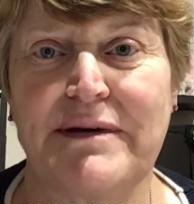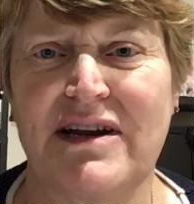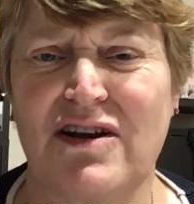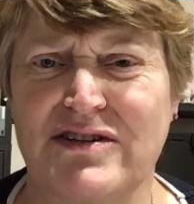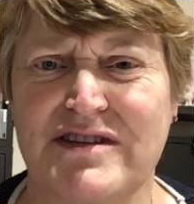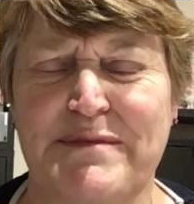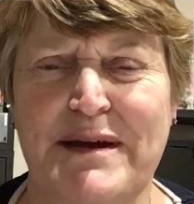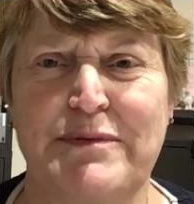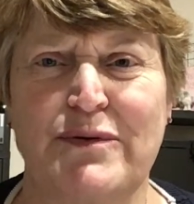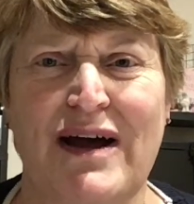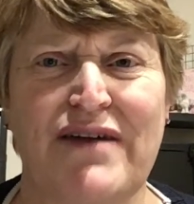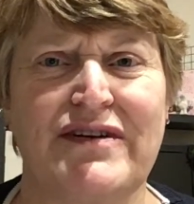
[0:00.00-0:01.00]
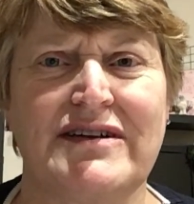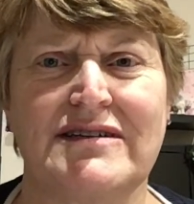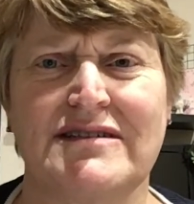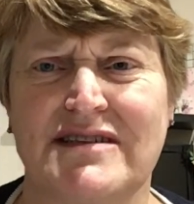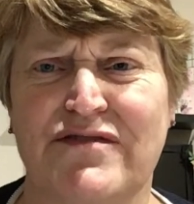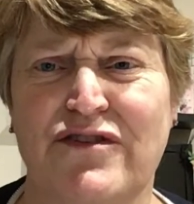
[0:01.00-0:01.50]
and lots of people were
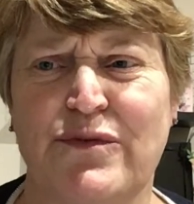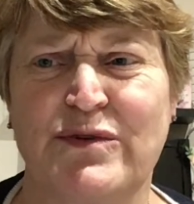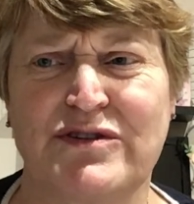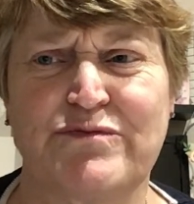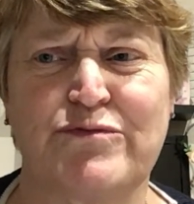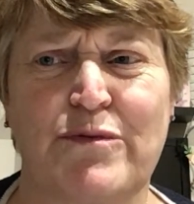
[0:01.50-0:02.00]
suffering with